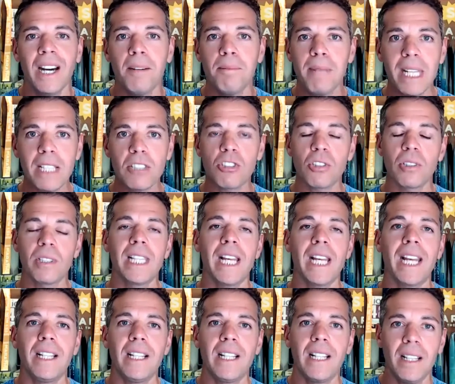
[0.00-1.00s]
Make sure
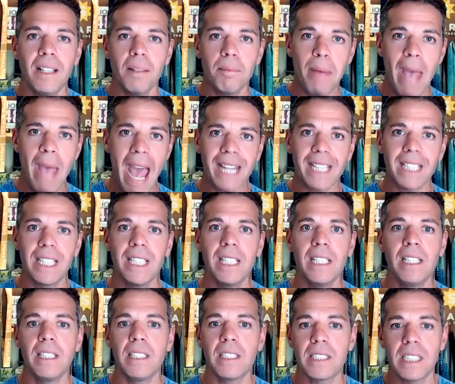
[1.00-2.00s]
that back
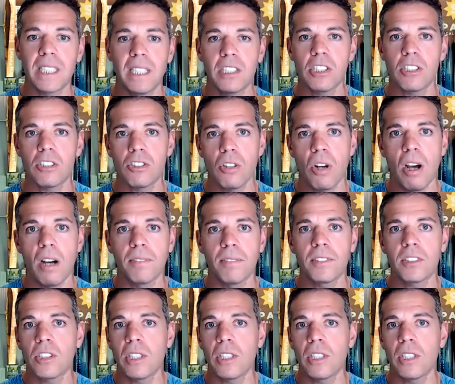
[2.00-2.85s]
knee is nice and soft.